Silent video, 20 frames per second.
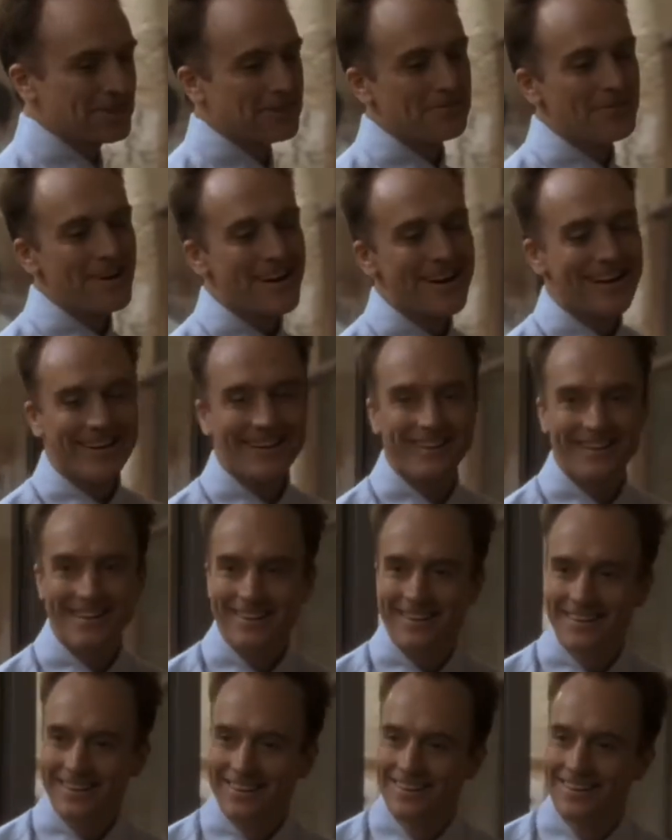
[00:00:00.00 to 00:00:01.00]
come on.
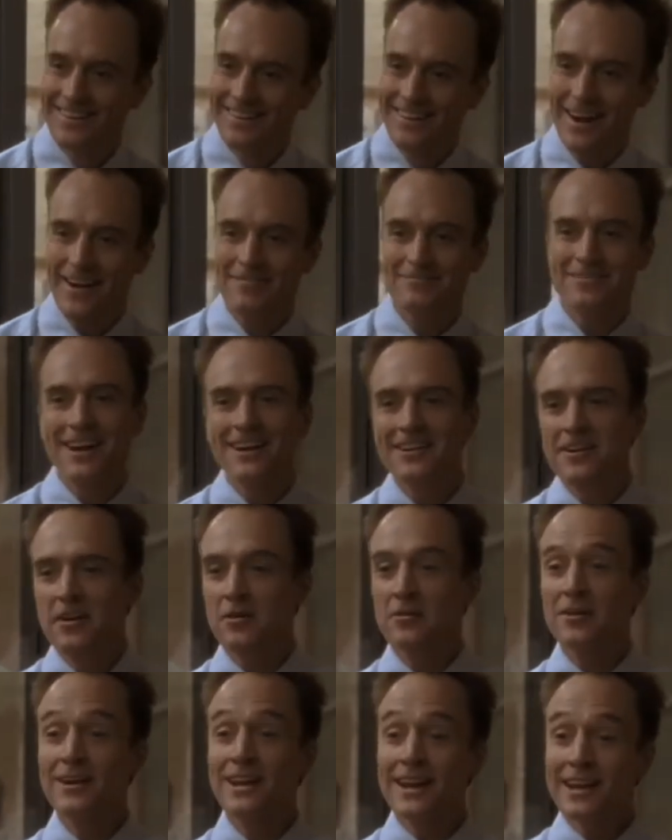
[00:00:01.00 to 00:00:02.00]
I'm not
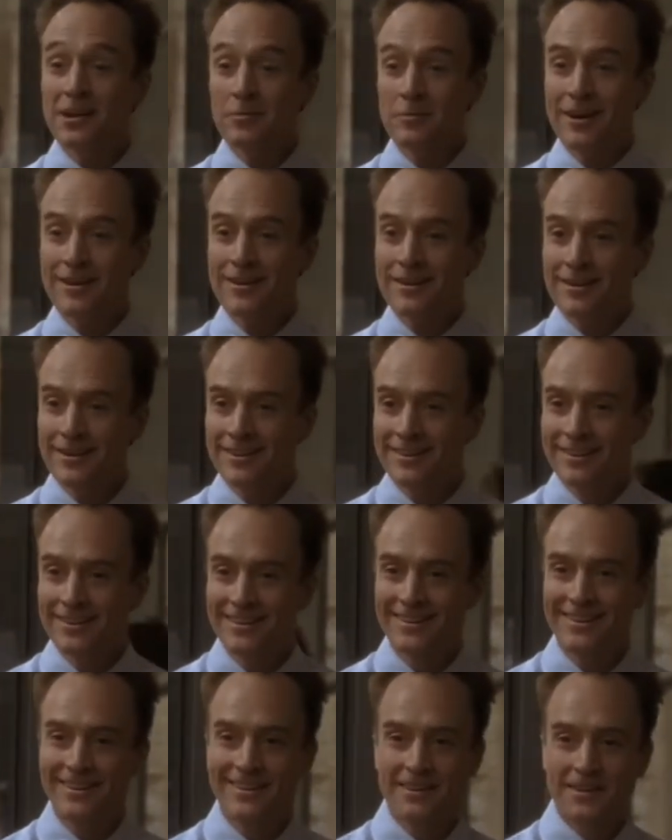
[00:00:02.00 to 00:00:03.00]
going anywhere?
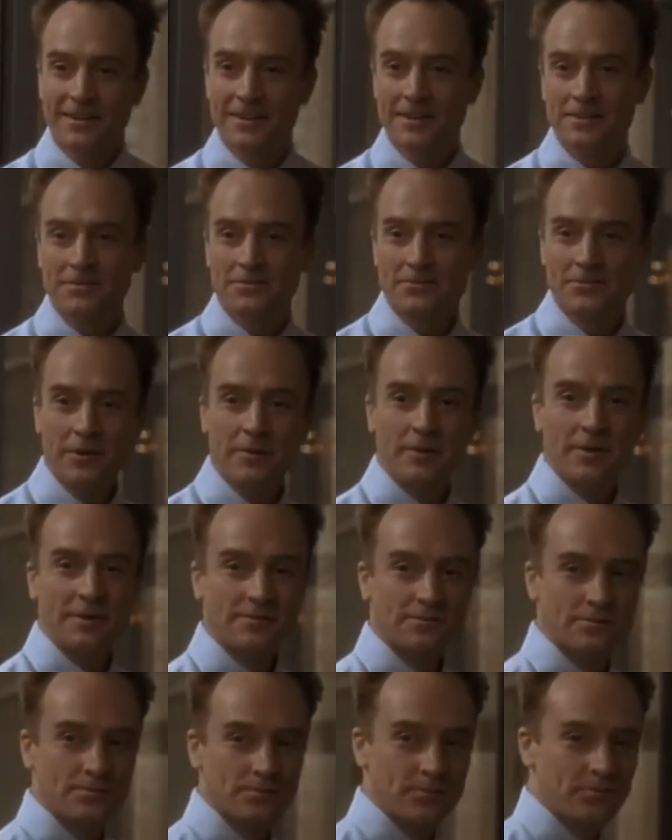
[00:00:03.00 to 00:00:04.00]
For the